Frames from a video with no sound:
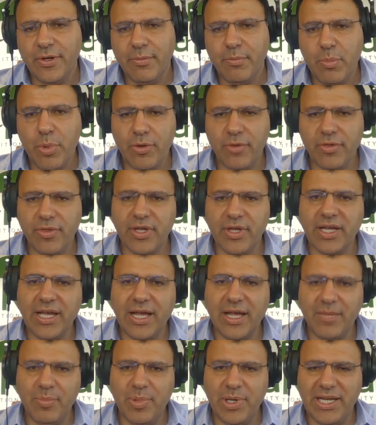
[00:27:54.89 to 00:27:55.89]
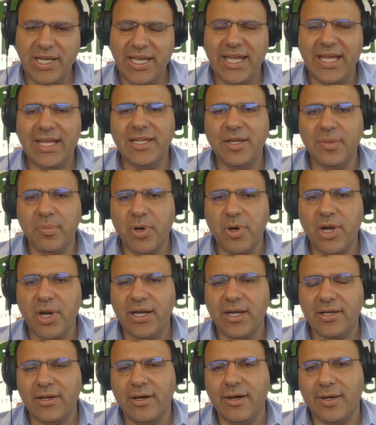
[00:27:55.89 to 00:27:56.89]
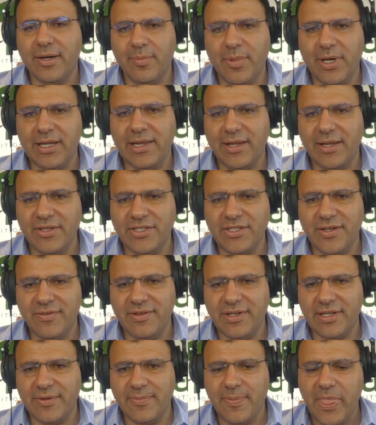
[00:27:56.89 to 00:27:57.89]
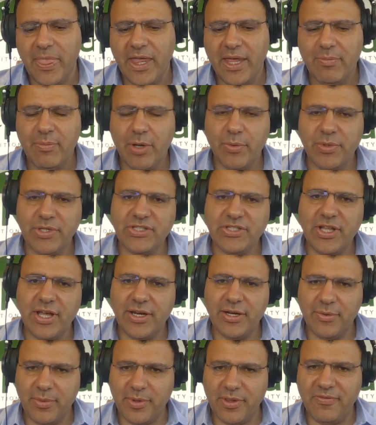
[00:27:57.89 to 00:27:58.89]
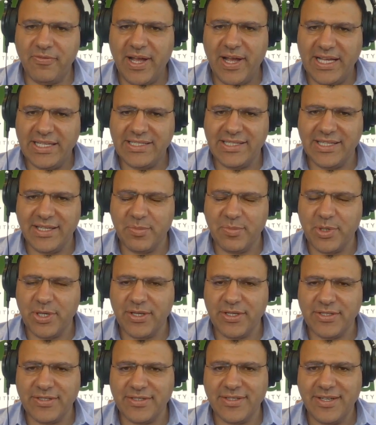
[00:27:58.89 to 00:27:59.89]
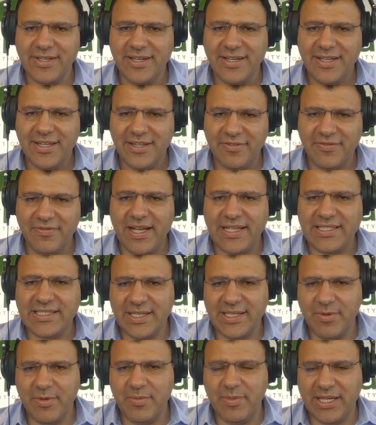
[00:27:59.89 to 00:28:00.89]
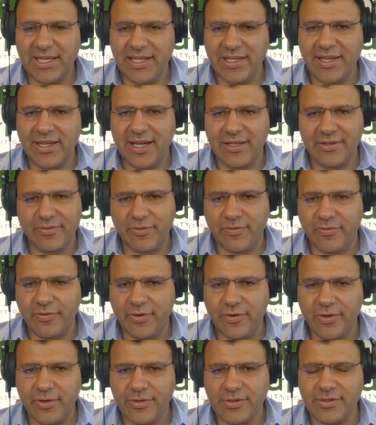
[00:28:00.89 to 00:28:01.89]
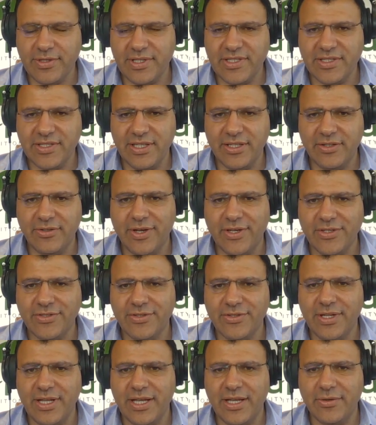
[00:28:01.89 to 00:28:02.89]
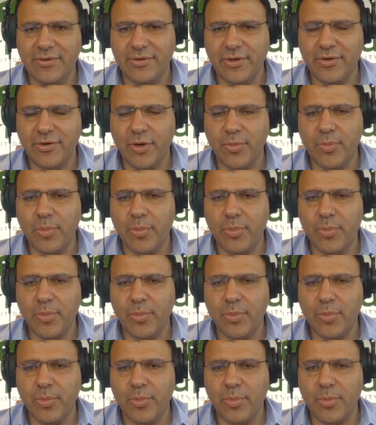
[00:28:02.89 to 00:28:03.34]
both the company and the product are about longevity. But we started with fasting because the fasting mimicking diet, for those listening to us today who don't know